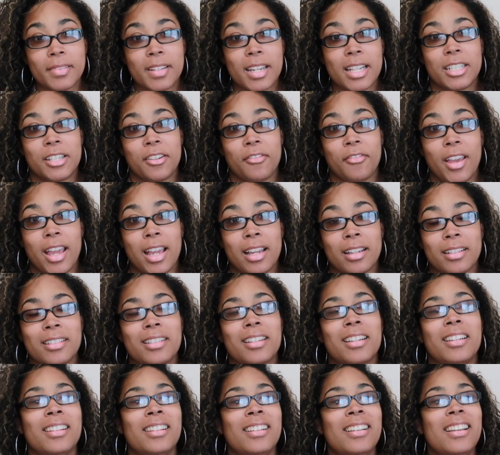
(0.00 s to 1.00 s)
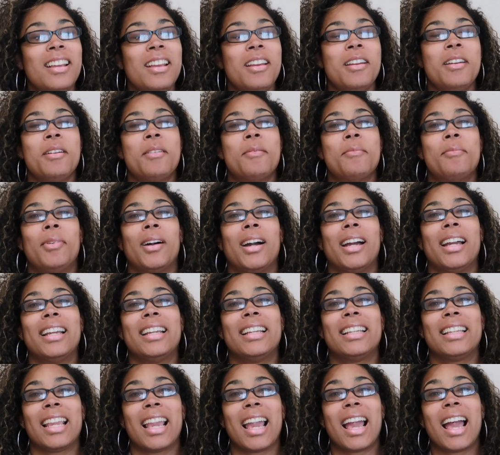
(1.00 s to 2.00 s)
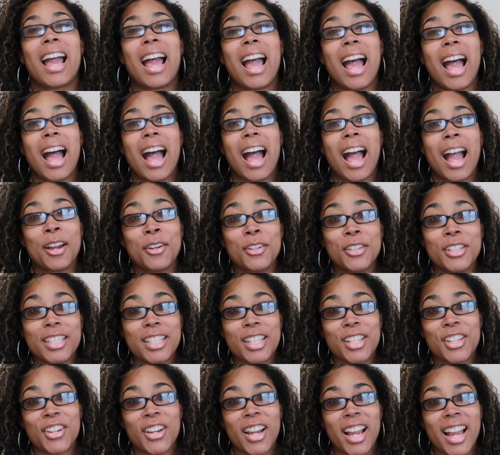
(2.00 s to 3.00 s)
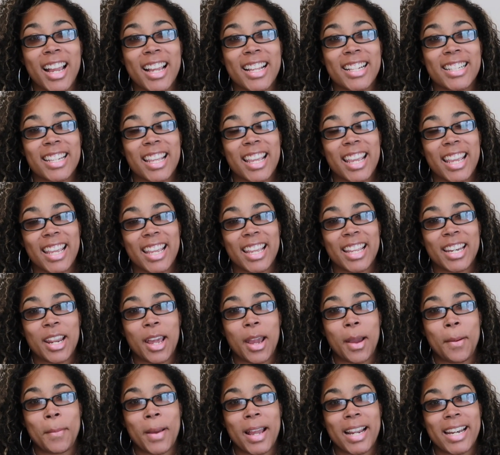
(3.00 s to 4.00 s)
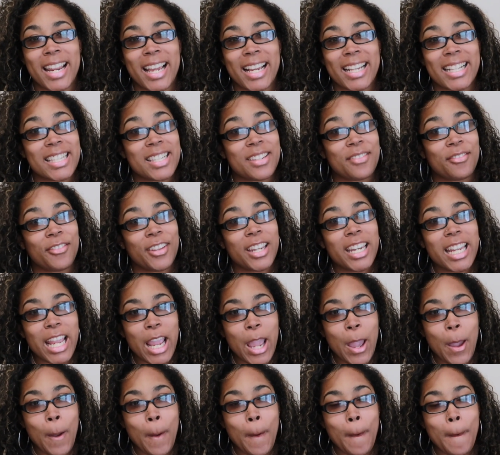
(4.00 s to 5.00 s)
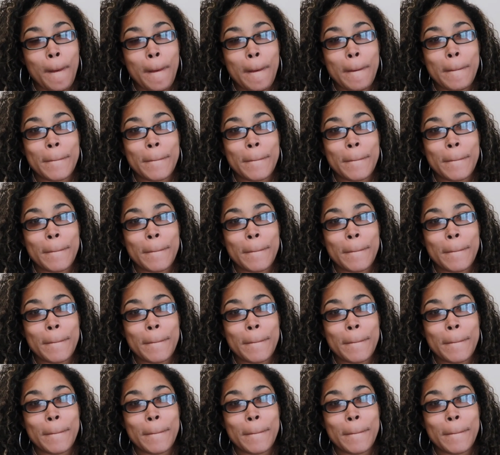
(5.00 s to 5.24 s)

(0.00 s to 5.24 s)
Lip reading: It's a fact. But yeah, I will see you guys in my next video.